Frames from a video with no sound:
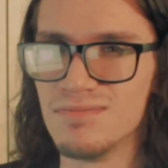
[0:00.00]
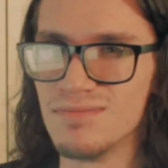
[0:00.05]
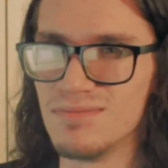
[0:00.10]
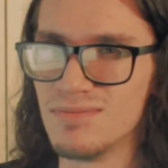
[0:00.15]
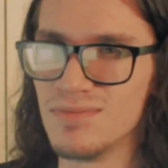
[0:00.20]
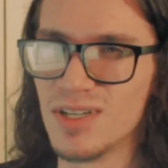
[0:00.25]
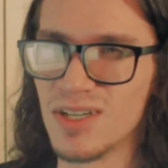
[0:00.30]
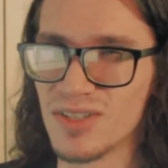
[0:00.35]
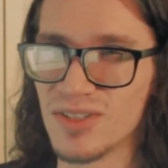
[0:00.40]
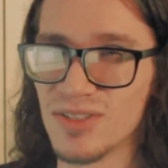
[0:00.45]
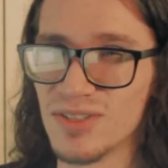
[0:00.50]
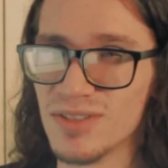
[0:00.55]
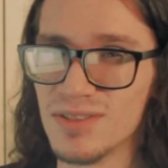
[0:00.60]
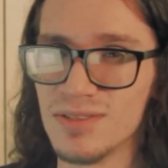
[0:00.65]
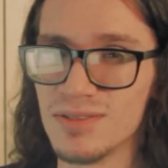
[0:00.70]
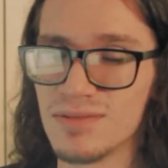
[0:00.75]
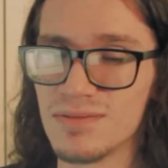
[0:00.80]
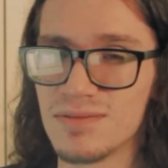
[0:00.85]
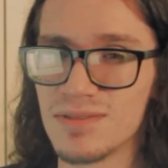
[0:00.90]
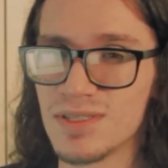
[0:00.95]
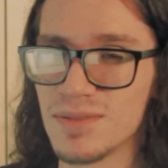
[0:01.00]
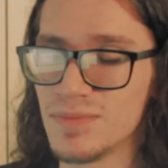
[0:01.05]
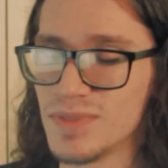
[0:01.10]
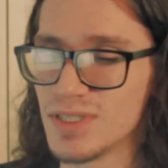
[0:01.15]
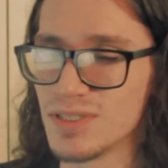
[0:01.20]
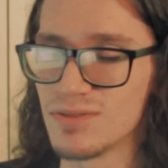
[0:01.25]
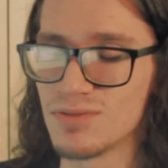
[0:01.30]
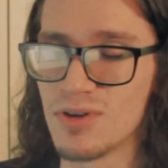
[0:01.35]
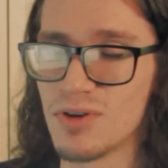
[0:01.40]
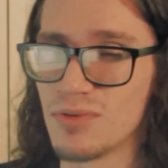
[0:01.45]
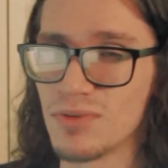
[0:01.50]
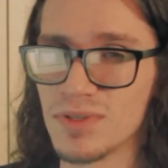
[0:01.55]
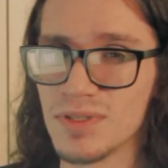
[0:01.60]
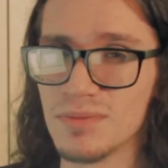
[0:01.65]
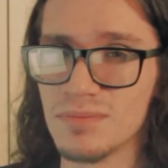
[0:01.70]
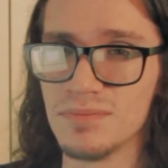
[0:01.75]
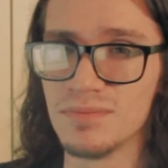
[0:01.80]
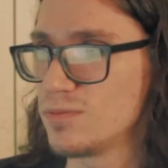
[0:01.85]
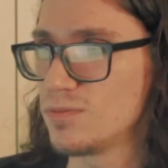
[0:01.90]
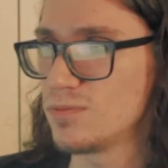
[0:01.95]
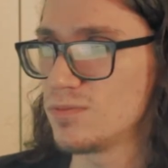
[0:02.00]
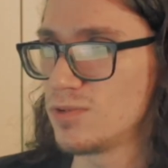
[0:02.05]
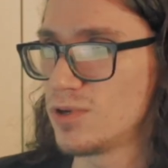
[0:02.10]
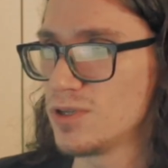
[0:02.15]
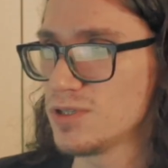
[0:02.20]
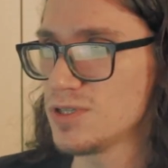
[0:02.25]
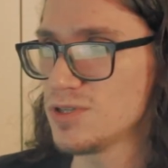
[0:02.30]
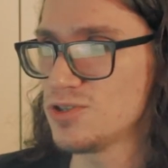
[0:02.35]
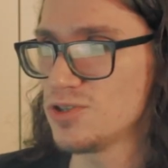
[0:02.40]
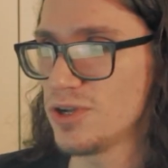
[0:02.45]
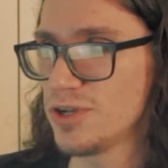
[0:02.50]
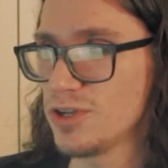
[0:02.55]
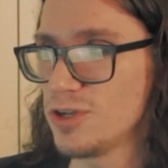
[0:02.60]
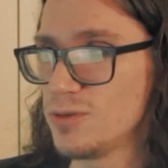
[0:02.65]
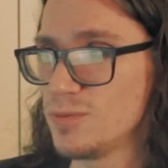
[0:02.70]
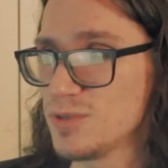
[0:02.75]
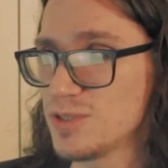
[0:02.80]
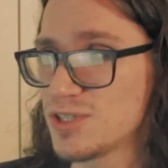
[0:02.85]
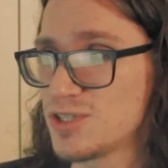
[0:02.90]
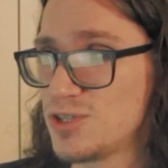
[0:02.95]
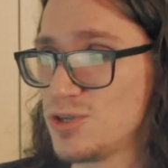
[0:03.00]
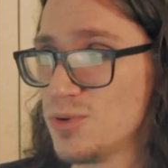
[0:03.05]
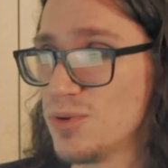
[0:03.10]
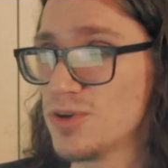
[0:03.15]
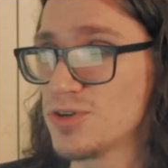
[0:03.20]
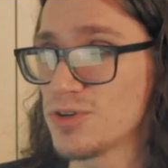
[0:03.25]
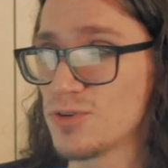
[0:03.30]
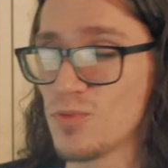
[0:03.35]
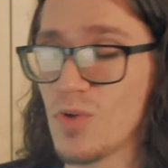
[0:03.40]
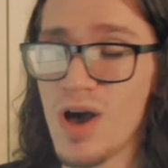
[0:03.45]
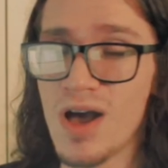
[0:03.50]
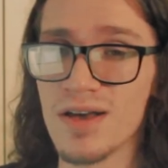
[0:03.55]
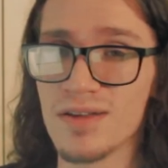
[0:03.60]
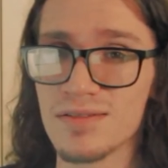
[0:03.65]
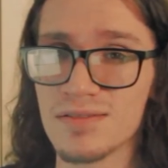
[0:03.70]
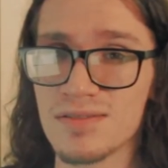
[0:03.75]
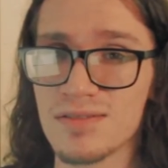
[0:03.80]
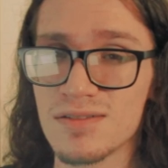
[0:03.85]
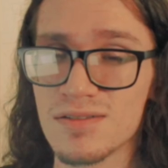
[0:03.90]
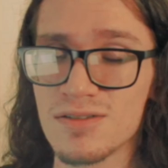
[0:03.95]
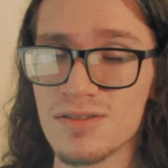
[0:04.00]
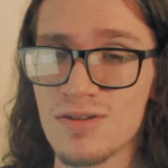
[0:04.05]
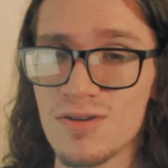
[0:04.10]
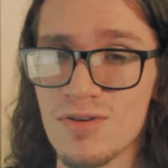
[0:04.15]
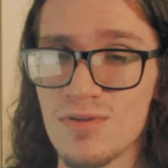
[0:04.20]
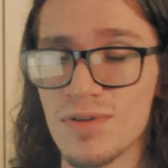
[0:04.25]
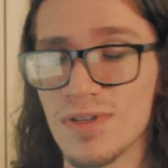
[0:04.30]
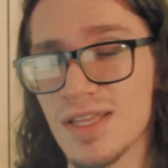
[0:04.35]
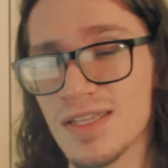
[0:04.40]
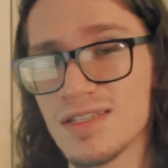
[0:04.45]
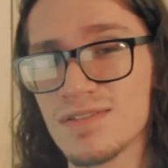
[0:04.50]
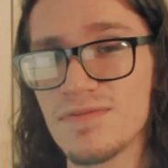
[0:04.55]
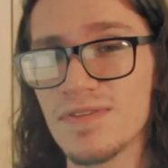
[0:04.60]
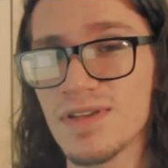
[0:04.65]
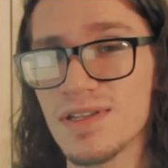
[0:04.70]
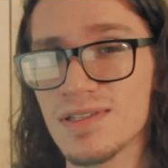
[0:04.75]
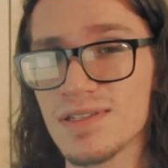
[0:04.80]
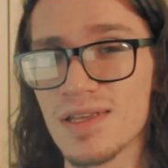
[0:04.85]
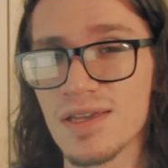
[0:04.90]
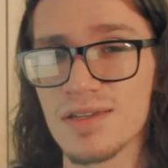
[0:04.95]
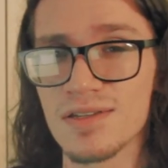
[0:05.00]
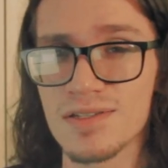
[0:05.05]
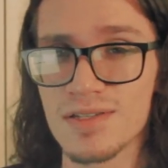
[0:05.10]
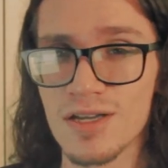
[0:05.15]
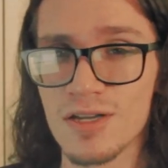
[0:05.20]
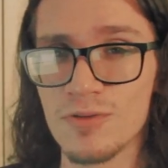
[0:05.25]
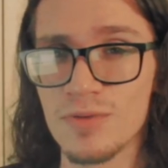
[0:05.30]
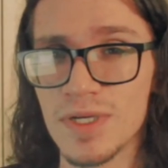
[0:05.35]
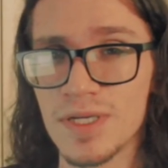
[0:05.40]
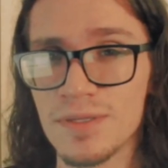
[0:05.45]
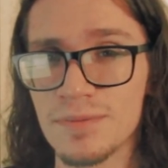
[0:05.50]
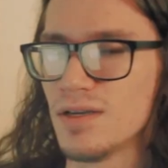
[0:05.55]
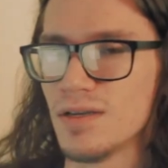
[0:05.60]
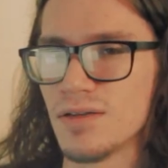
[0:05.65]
not good. Something is wrong with them. We're also drawing almost 200 watts, so let's fix that, shall we?